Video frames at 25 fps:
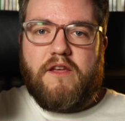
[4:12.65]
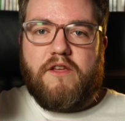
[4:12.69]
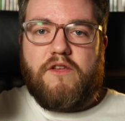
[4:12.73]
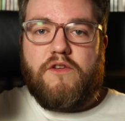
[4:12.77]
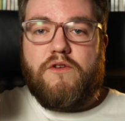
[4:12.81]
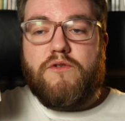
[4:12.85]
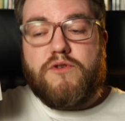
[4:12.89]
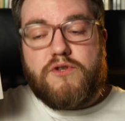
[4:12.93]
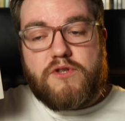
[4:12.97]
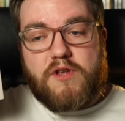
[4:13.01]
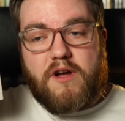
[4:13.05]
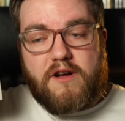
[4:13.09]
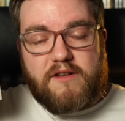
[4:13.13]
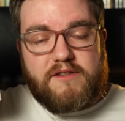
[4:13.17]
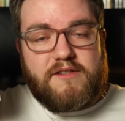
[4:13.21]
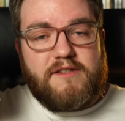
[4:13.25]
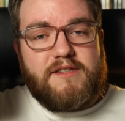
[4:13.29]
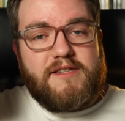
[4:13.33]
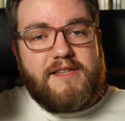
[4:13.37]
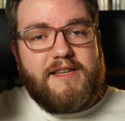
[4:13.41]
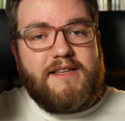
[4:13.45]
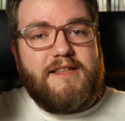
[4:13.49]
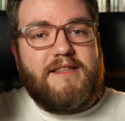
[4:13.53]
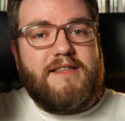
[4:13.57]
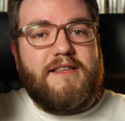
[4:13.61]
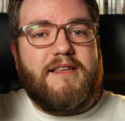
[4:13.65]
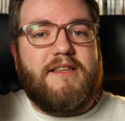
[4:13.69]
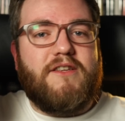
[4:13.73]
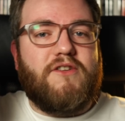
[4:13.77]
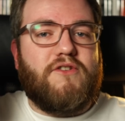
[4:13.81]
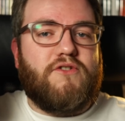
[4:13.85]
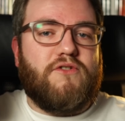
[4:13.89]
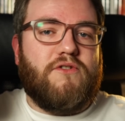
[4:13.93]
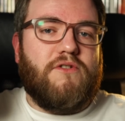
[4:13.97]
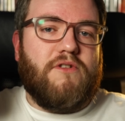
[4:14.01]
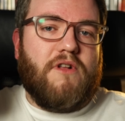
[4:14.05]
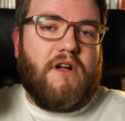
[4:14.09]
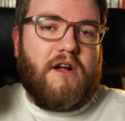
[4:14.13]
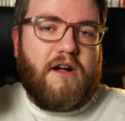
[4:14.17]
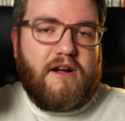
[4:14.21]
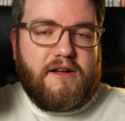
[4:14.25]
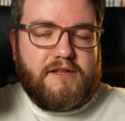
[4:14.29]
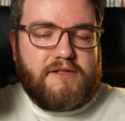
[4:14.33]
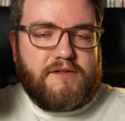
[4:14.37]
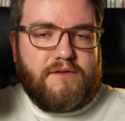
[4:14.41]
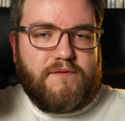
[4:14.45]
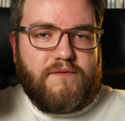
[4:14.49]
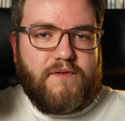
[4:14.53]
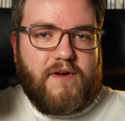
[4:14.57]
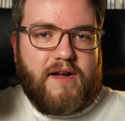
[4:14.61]
you start to see digital
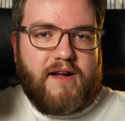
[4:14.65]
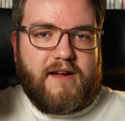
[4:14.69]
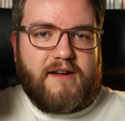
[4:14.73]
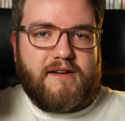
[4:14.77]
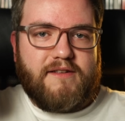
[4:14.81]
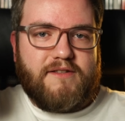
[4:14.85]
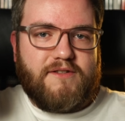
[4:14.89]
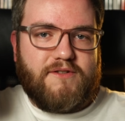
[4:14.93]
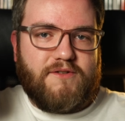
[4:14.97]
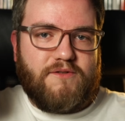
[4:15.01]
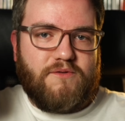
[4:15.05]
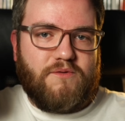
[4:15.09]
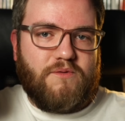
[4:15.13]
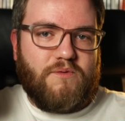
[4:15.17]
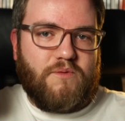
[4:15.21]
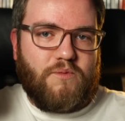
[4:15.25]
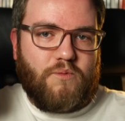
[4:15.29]
artifacts